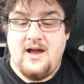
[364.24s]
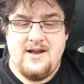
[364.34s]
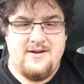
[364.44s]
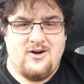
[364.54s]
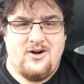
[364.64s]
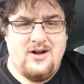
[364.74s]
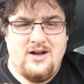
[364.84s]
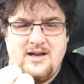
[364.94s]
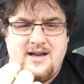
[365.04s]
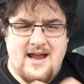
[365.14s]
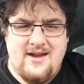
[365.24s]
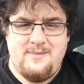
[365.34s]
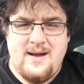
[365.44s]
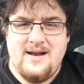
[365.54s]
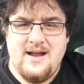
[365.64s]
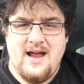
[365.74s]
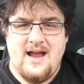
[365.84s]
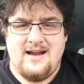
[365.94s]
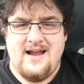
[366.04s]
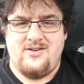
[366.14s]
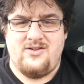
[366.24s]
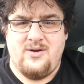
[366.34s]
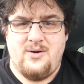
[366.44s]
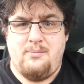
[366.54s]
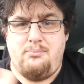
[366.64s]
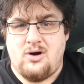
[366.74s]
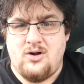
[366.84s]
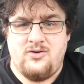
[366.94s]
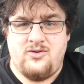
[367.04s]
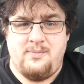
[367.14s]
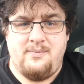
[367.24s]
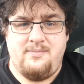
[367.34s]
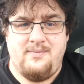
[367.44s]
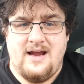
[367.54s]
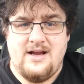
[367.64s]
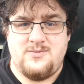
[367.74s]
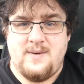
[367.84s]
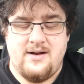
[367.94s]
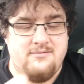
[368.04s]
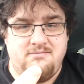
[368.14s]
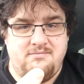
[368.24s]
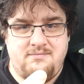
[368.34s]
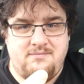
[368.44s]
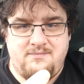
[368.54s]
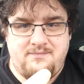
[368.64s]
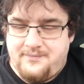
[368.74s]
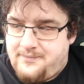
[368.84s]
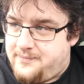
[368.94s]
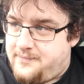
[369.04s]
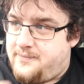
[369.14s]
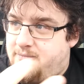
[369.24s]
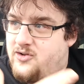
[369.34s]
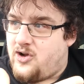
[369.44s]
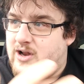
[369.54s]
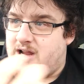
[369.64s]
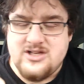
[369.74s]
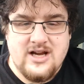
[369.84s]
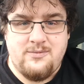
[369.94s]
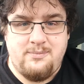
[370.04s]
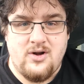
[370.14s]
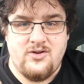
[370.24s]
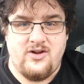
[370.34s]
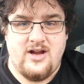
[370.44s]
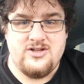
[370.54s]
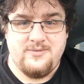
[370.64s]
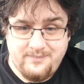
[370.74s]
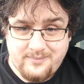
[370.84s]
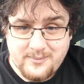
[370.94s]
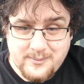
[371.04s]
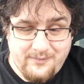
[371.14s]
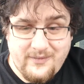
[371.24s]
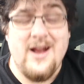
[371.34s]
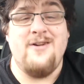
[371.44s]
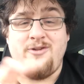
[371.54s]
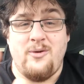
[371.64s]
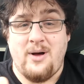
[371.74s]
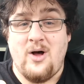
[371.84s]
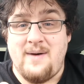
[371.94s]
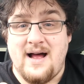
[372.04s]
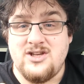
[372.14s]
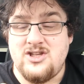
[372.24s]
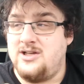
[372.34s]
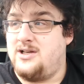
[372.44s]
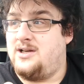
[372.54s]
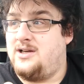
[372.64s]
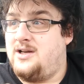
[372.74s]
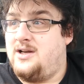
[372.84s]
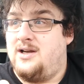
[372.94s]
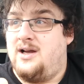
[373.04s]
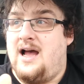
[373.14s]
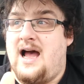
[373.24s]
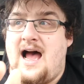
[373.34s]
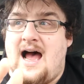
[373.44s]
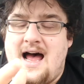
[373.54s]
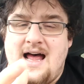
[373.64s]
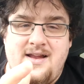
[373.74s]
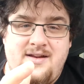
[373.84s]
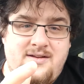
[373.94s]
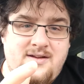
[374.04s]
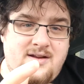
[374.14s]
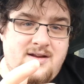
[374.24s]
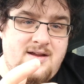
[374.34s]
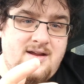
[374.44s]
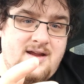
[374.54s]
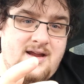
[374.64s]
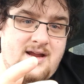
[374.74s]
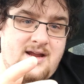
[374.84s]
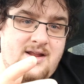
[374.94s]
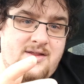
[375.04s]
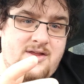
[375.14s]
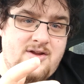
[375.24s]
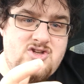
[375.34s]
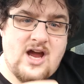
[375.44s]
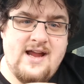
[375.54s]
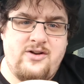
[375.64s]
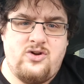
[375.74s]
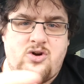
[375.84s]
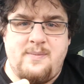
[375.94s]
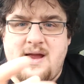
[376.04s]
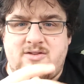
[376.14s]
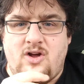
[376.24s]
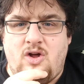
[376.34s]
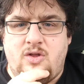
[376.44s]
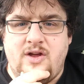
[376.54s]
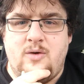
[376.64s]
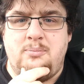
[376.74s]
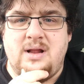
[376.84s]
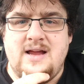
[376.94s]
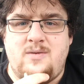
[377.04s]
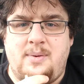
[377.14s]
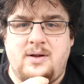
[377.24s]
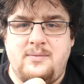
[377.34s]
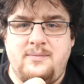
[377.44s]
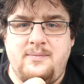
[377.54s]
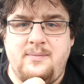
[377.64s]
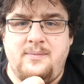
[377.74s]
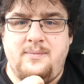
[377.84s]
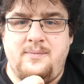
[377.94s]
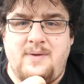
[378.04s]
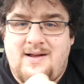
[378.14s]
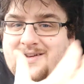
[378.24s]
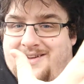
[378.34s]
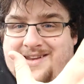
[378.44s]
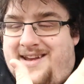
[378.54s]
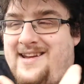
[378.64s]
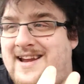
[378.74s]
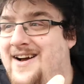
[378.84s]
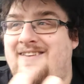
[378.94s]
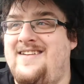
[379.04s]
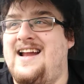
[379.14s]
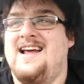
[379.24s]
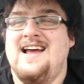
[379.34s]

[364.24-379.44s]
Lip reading: and you've got cavemen against Bronze Age men, Stone Age against Bronze Age, in a football match, and the giant duck makes the whole thing unbelievable. You know what I mean?